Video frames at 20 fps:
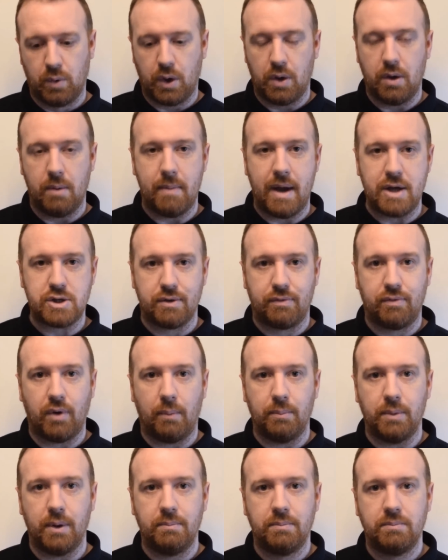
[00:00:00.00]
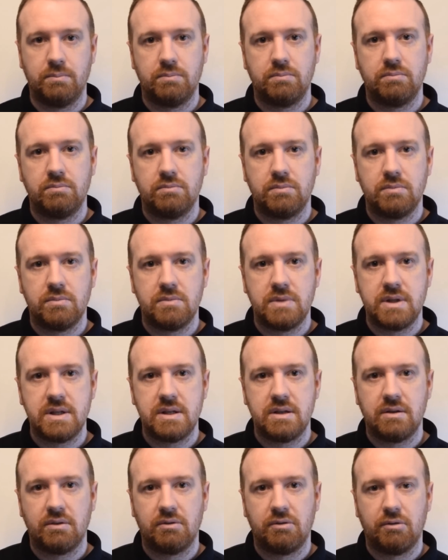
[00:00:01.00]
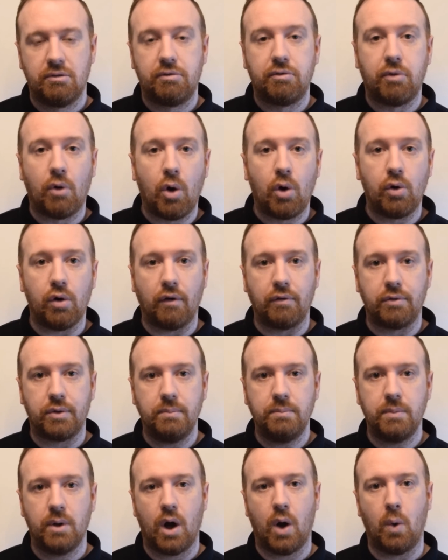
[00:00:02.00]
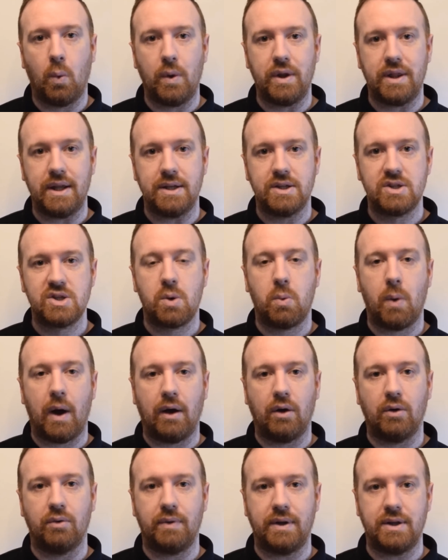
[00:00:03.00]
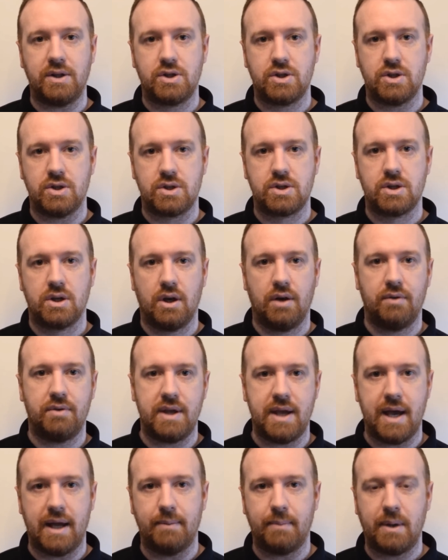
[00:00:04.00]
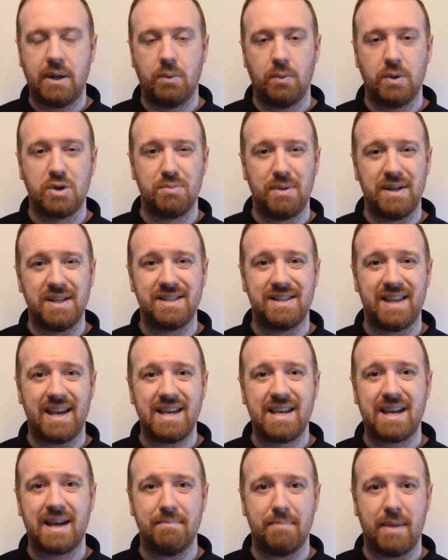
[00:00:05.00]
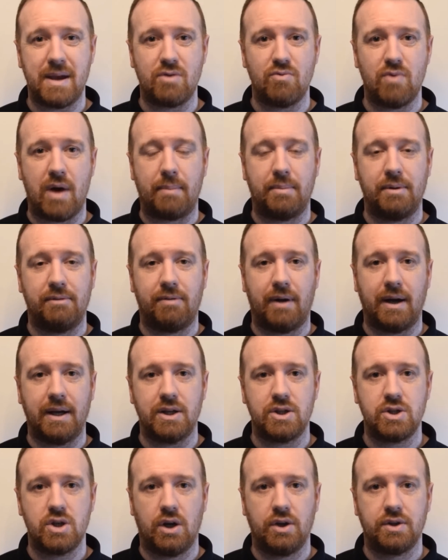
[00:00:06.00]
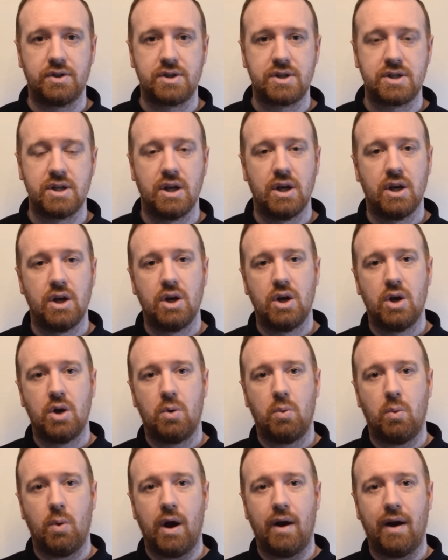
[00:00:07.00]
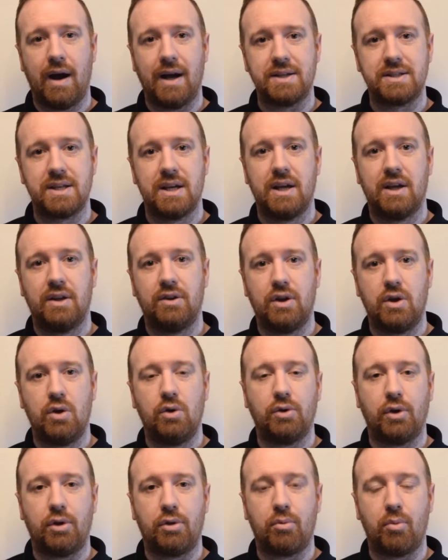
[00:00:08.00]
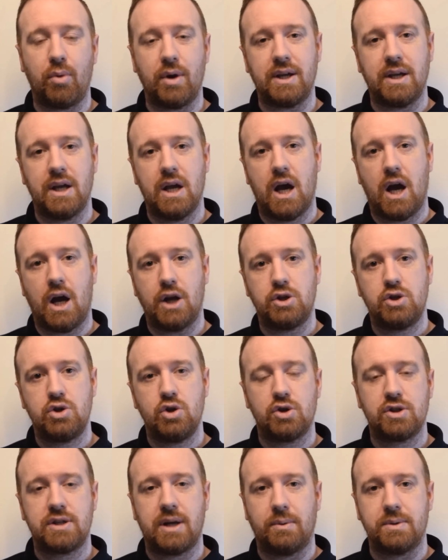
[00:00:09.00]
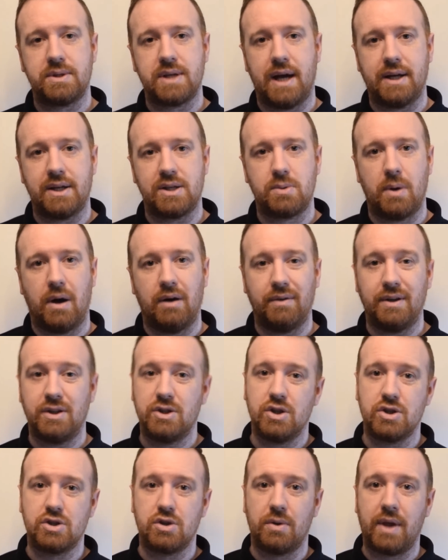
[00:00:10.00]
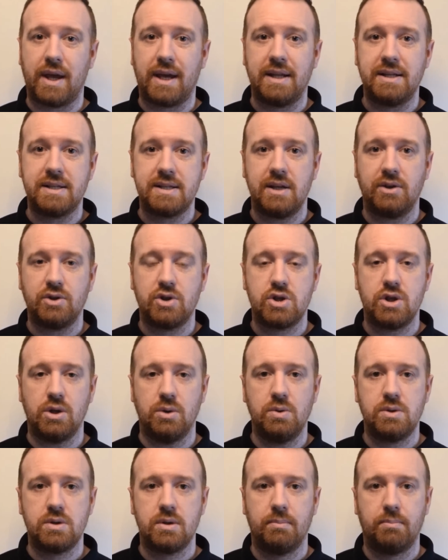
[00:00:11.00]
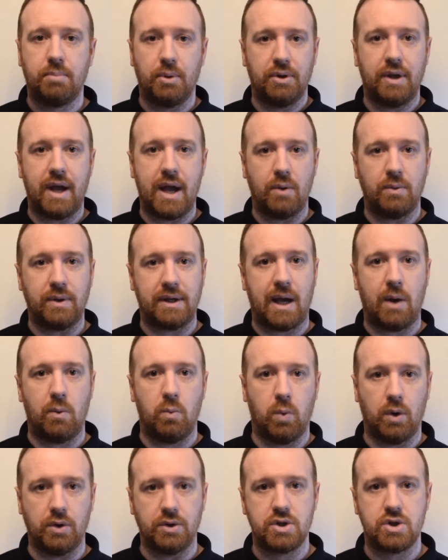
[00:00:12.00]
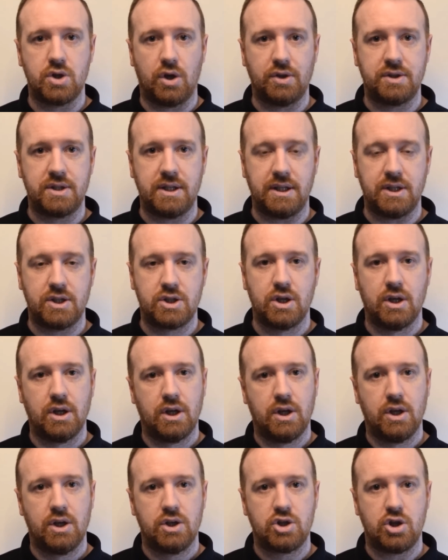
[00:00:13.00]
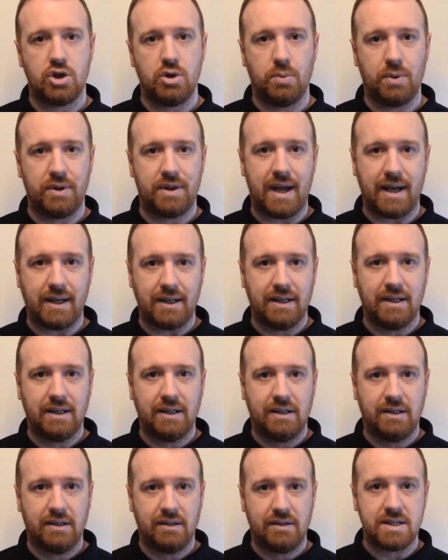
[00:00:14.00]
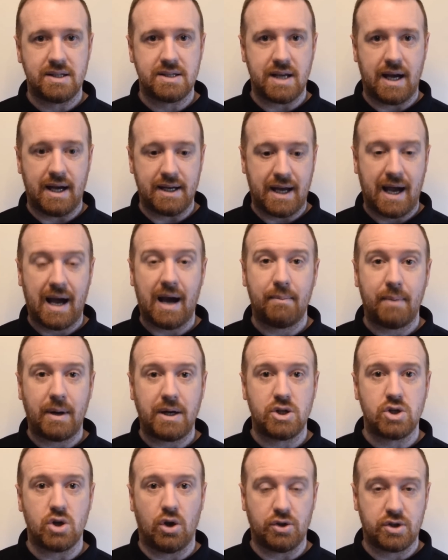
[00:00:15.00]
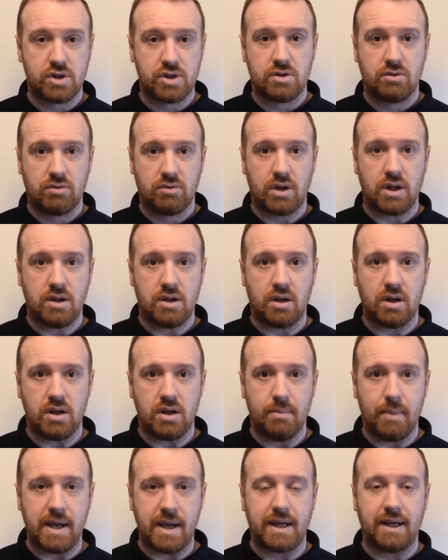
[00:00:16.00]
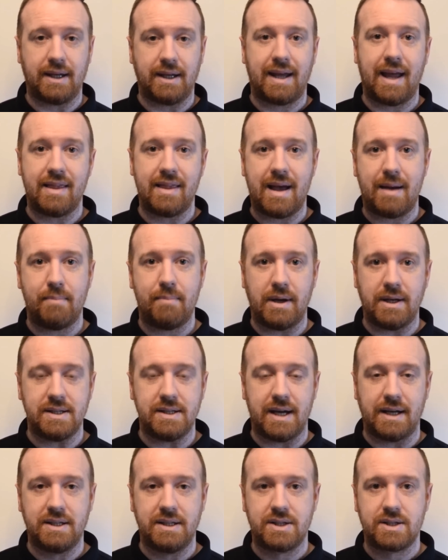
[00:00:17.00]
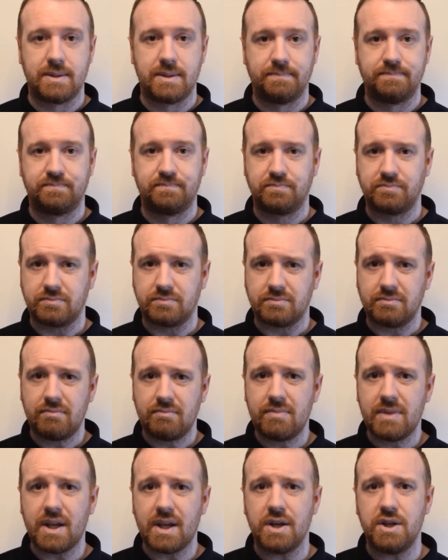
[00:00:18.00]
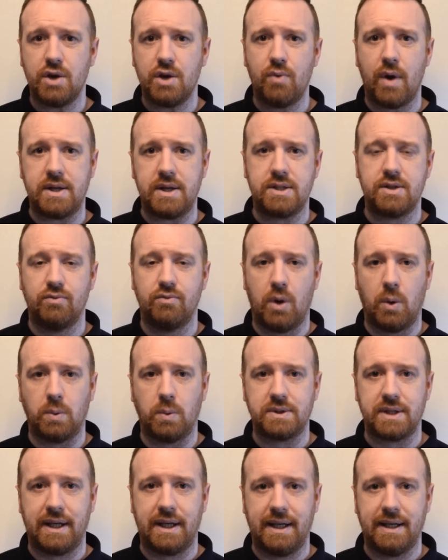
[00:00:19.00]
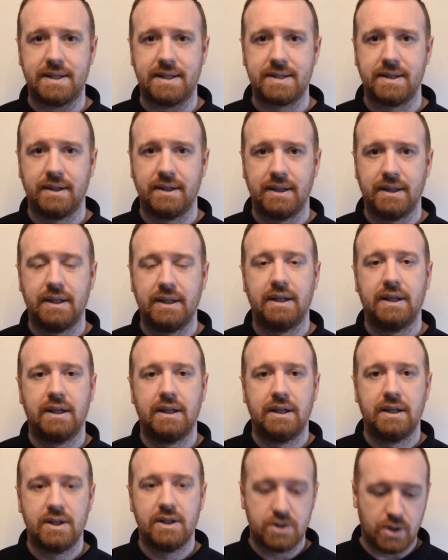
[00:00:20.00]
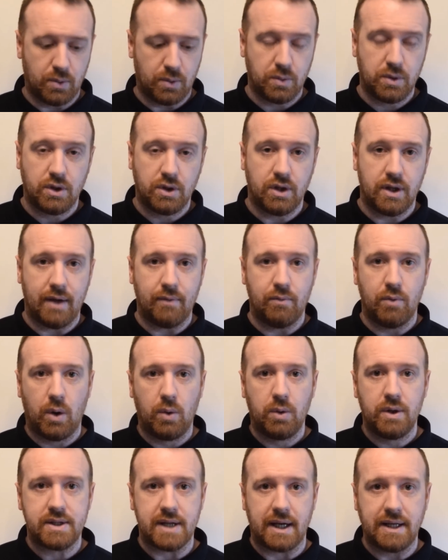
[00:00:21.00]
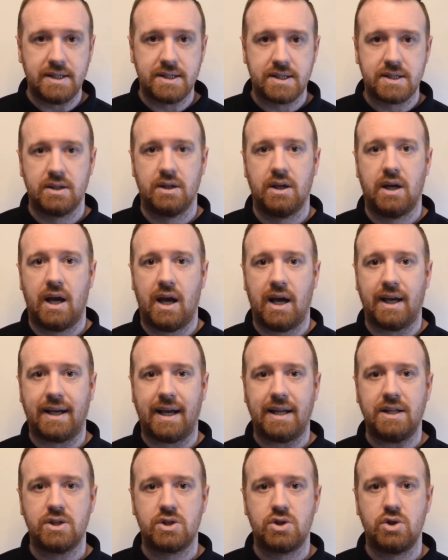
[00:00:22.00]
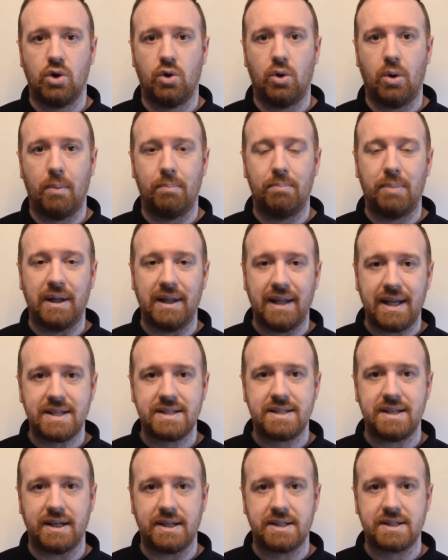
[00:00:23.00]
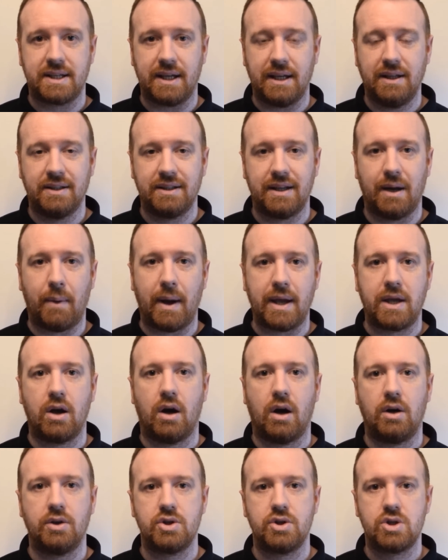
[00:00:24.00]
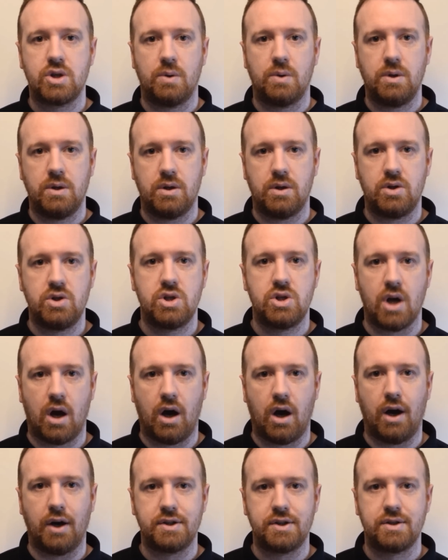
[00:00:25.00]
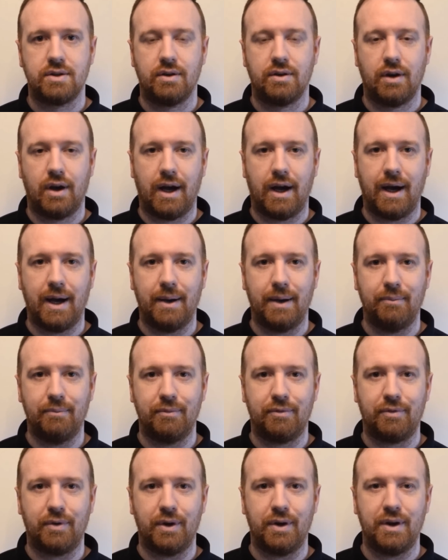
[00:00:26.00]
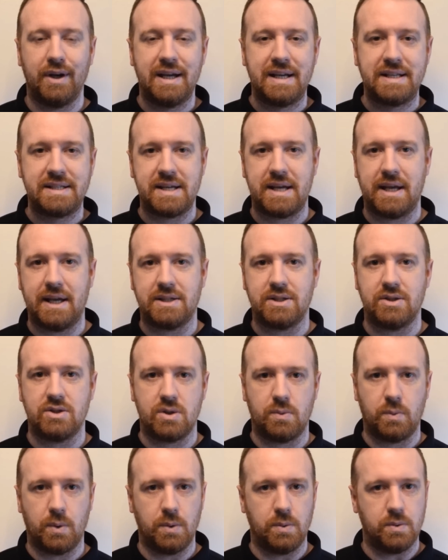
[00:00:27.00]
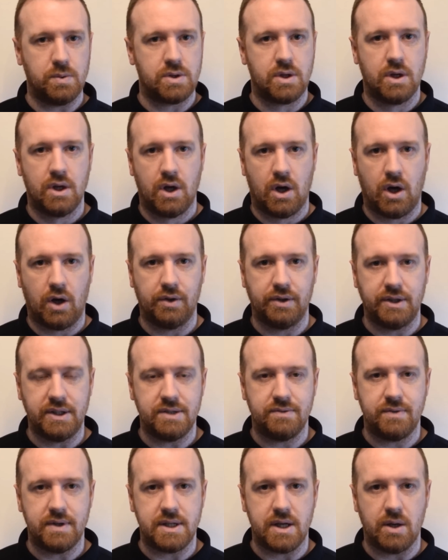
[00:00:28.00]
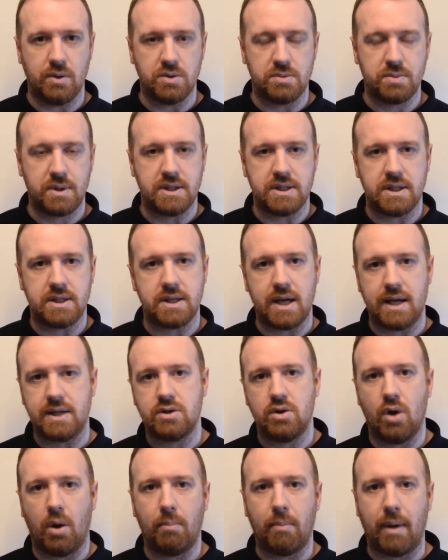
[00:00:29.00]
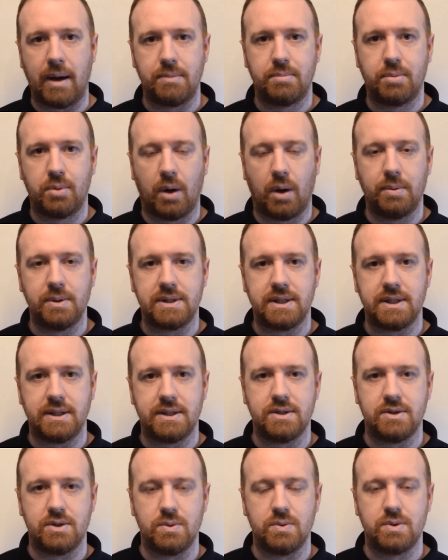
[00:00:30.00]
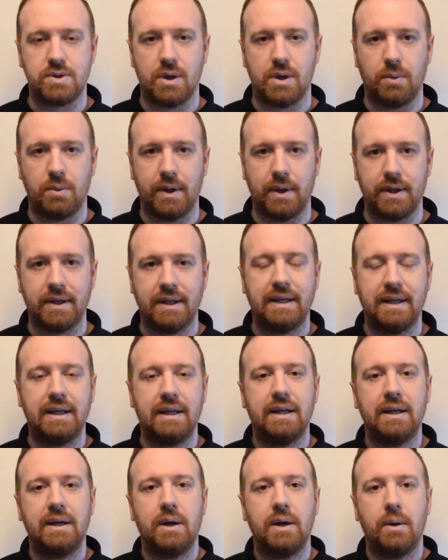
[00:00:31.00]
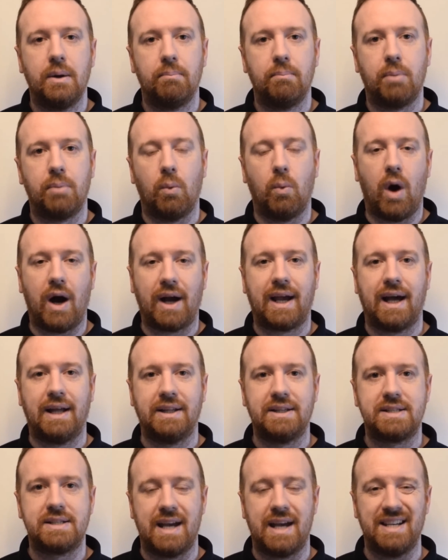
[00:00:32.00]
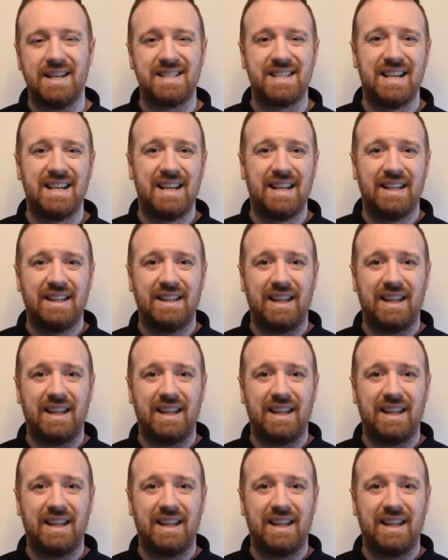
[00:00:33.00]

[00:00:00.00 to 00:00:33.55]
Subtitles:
we're going to measure from them. 4 of them are within 12 inches of the enemy, which means they can make rapid fire shots, whereas the other 3 are just outside of 12 inches, so they can still shoot, but they only get 1 shot each. So you would then decide how many shots that you're making, get that many dice, and you're ready to roll to hit. So you then roll the dice against your ballistic skill. Now I can't show you the chart for to hit and to wound on these videos because it's not my property to do so with. But what I can say is